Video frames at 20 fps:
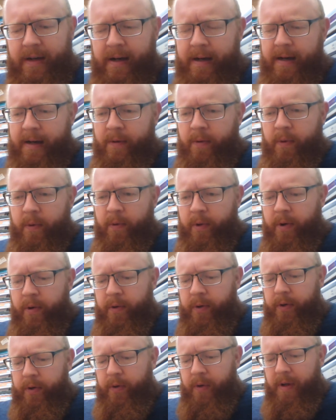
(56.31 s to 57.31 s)
We won't
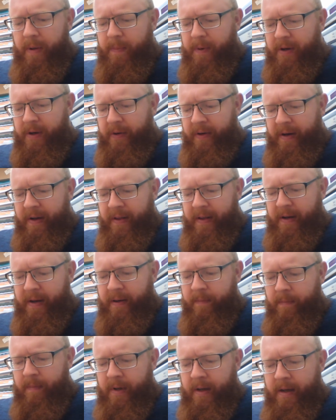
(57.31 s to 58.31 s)
go too deep into anything.